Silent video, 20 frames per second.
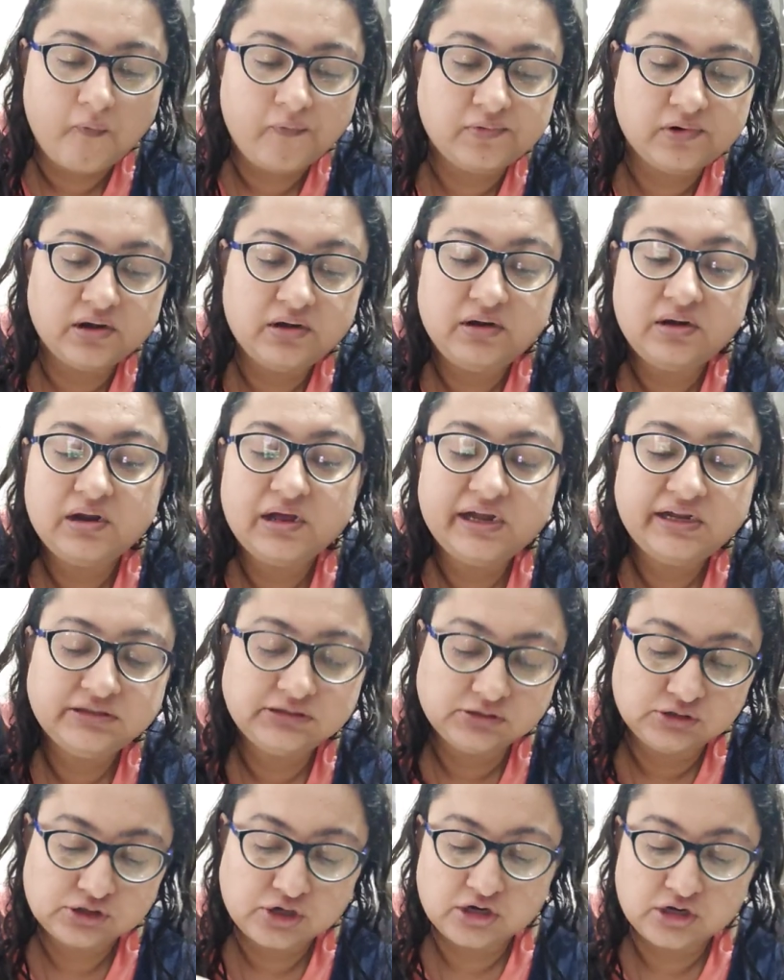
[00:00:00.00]
Unlike
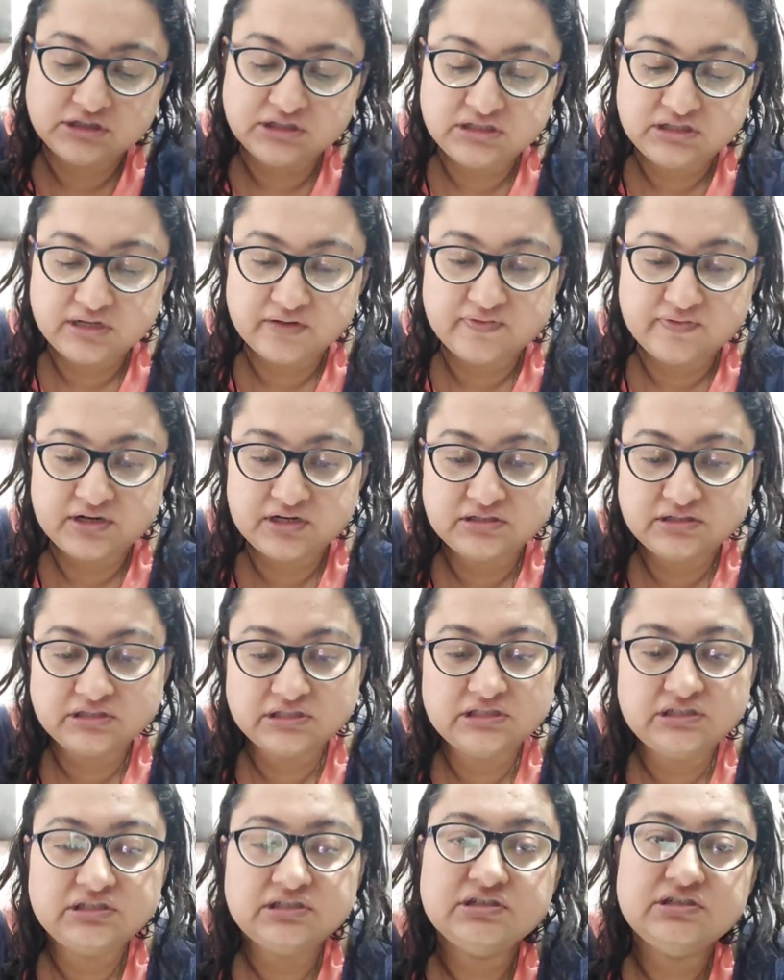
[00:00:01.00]
North India where it's
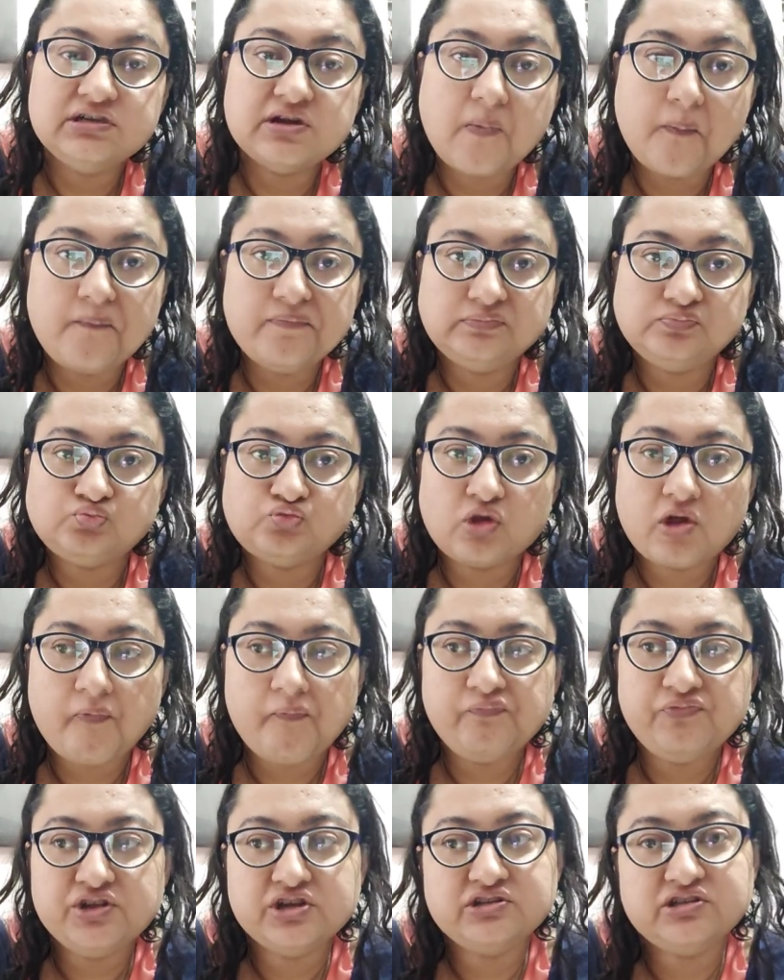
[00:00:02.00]
eaten
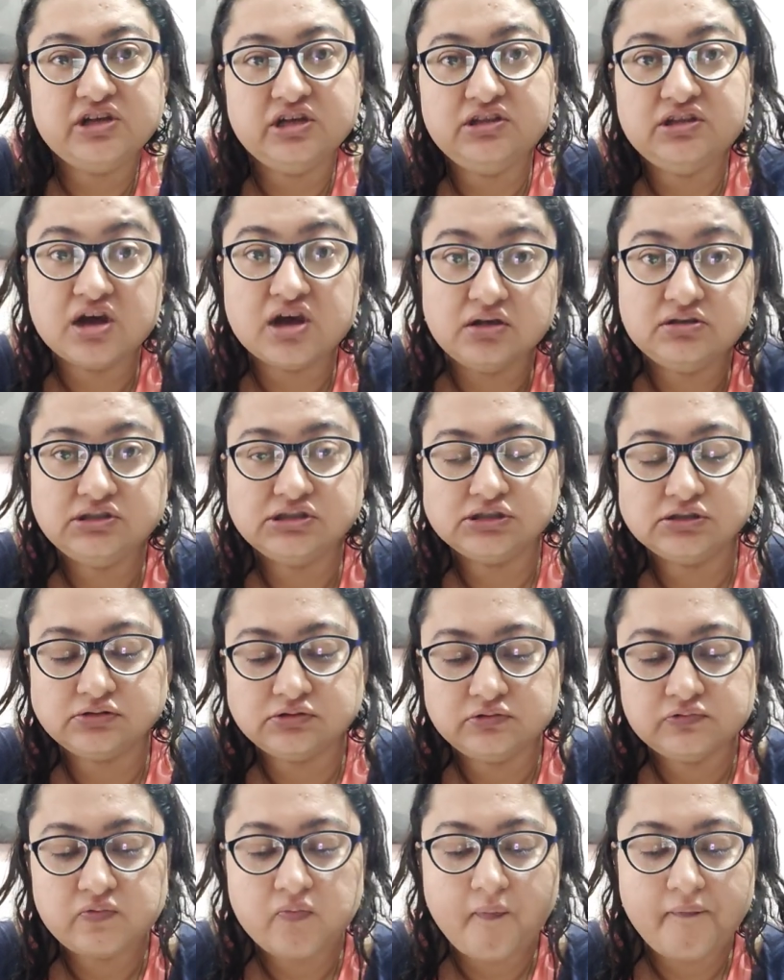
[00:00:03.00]
just like dal chawal.